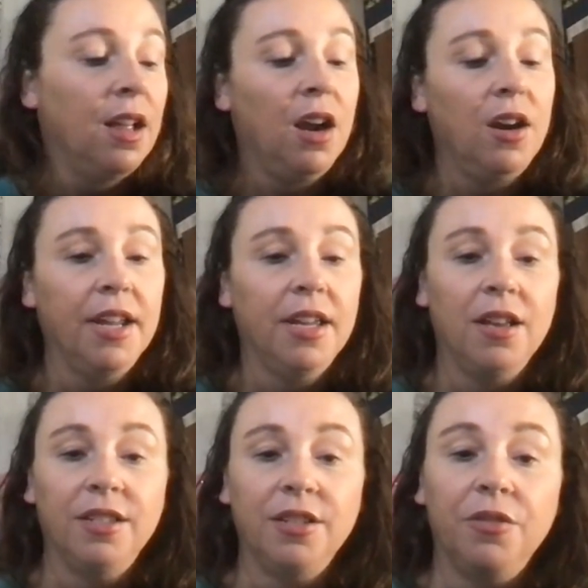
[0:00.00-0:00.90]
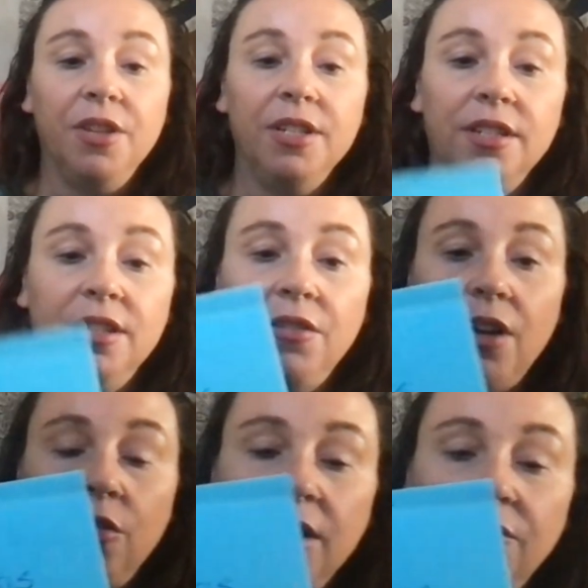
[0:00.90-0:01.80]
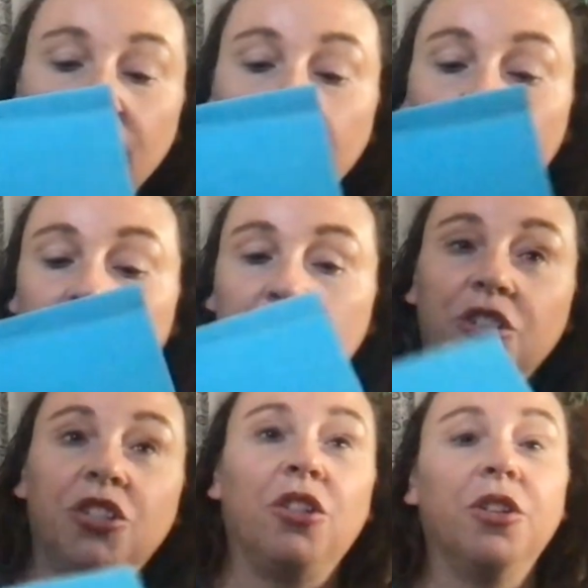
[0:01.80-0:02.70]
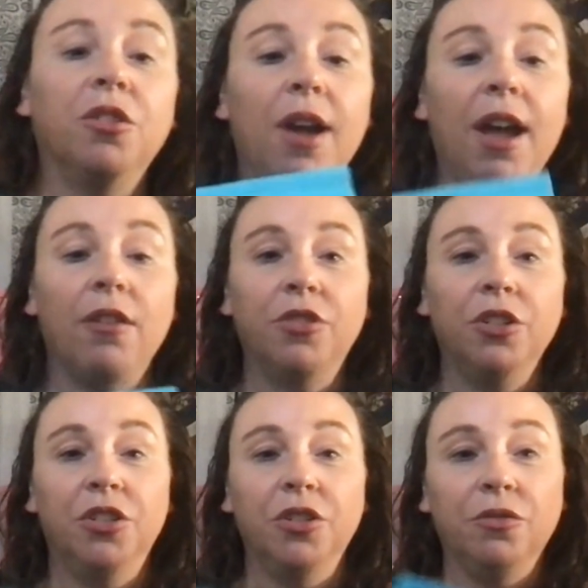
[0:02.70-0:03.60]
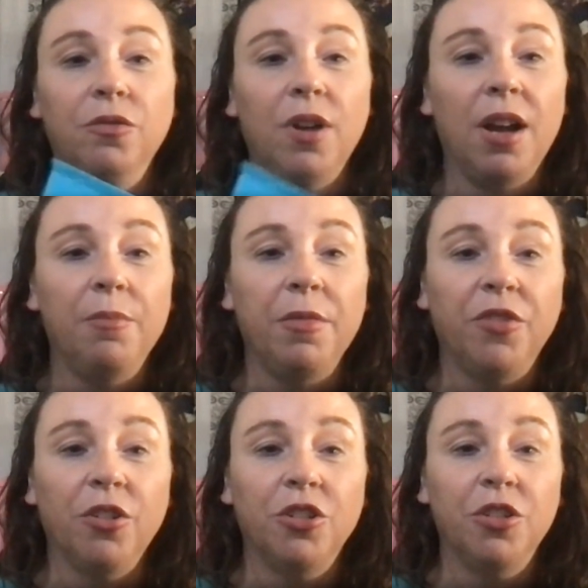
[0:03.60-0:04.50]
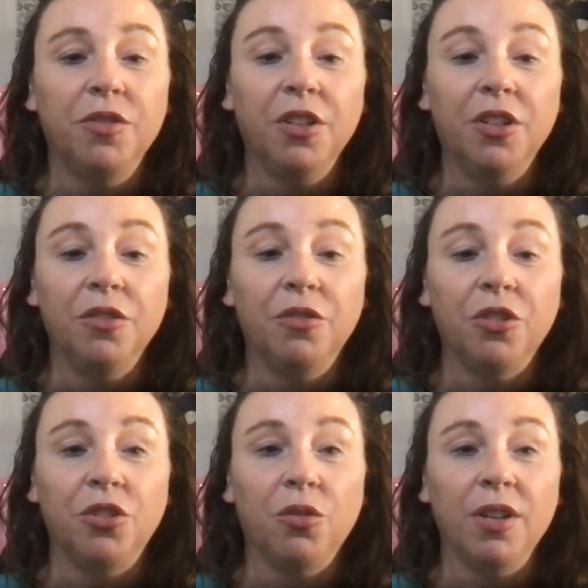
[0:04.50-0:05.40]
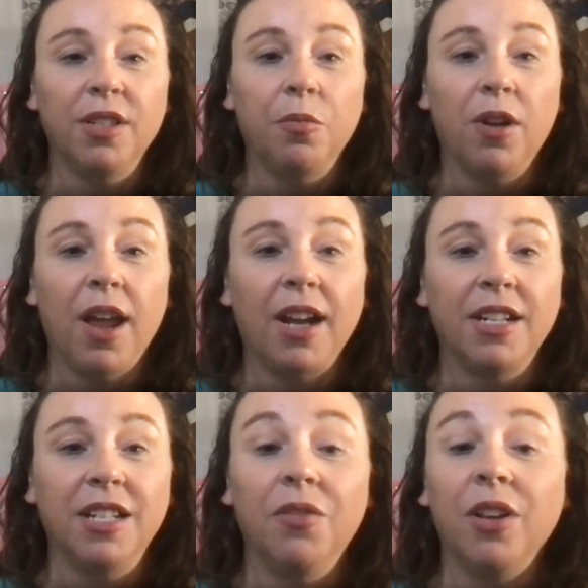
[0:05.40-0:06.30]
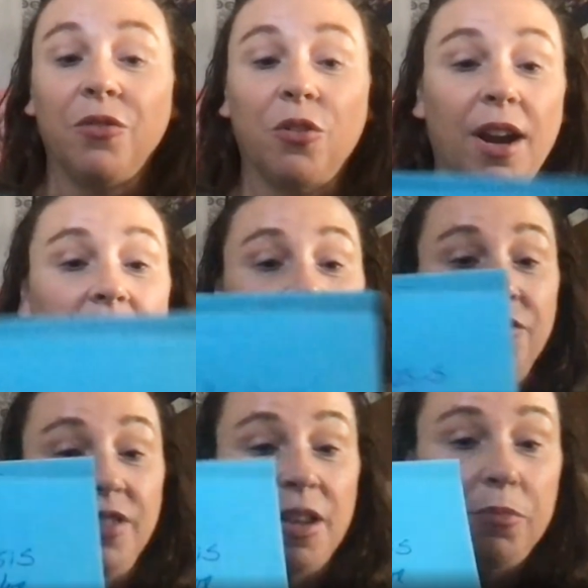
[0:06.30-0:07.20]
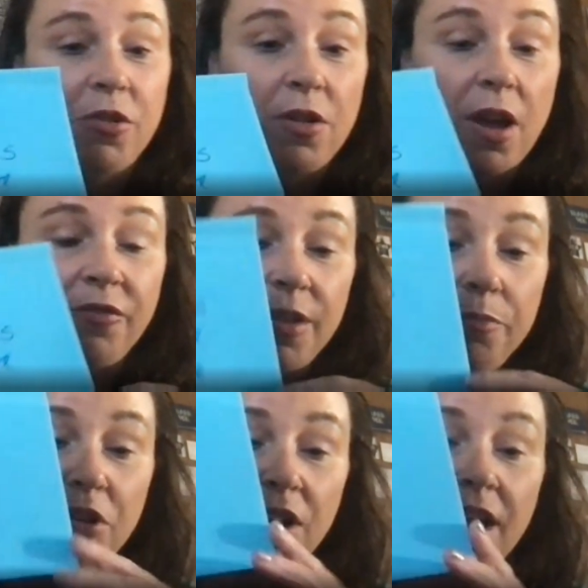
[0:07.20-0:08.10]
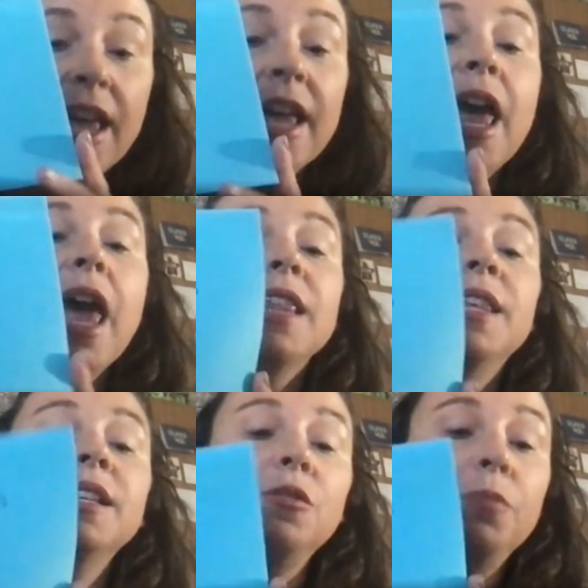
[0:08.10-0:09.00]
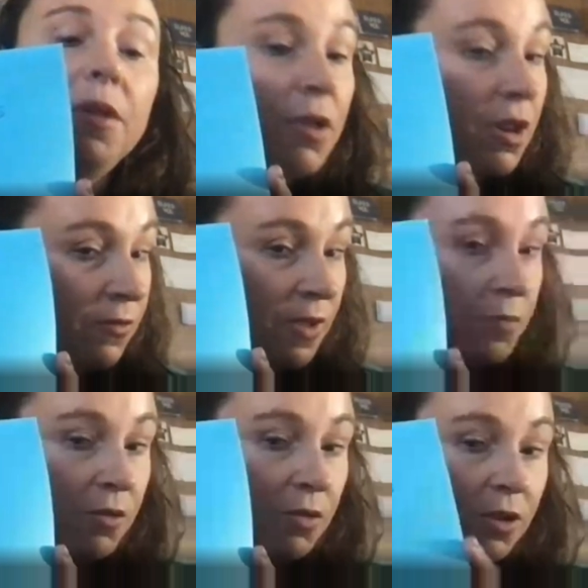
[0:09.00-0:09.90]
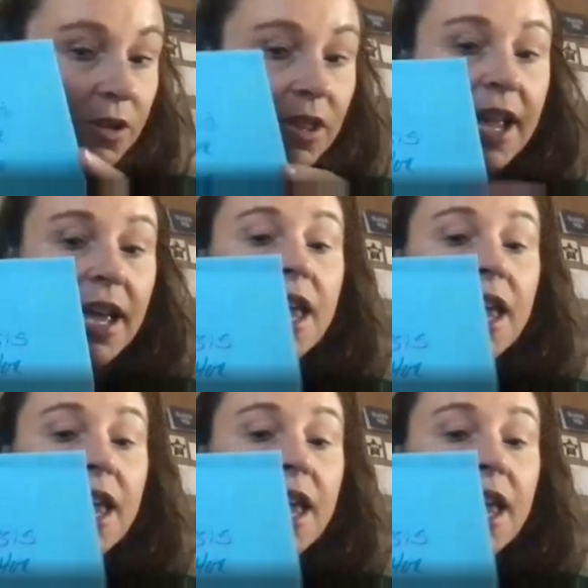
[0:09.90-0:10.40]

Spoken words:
All right, yeah. So this is a quick video to show you how to do if you're choosing to do the choice board activity of creating a flip book. This will be what your flip book will look like.